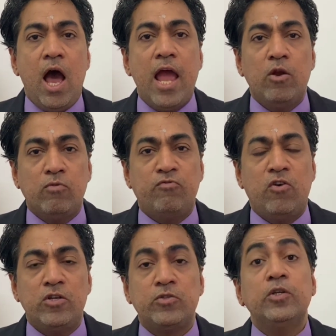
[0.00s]
I look
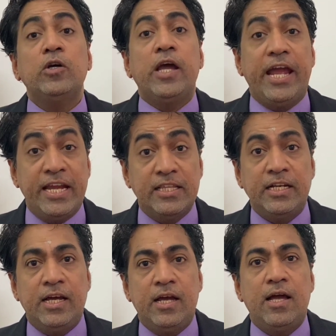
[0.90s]
forward to
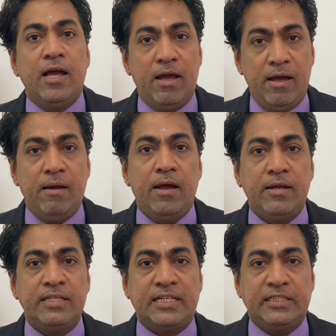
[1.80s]
another
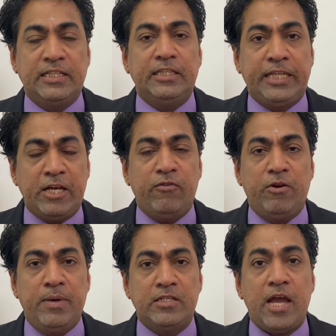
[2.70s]
discussion. Thank you
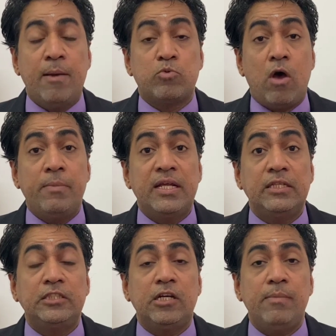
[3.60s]
very much. I am
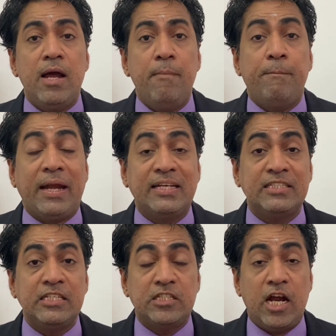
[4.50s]
Swaminathan Sharma,
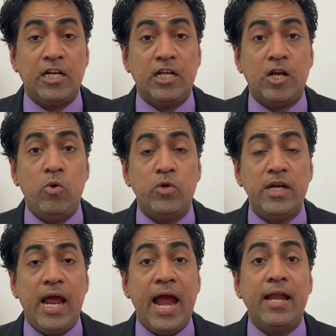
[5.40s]
practicing chartered
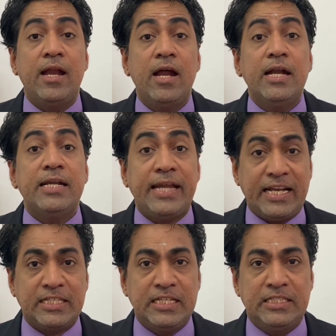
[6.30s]
accountant and
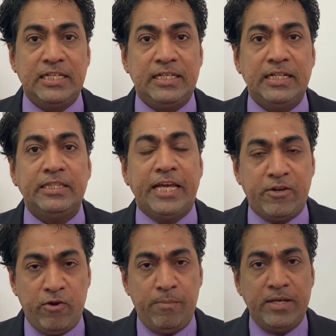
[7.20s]
tax consultant.
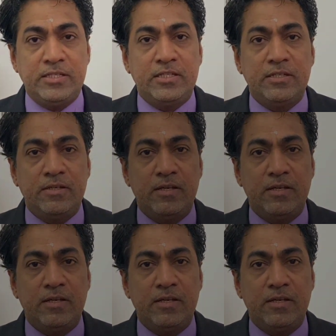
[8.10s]
Thank you very much.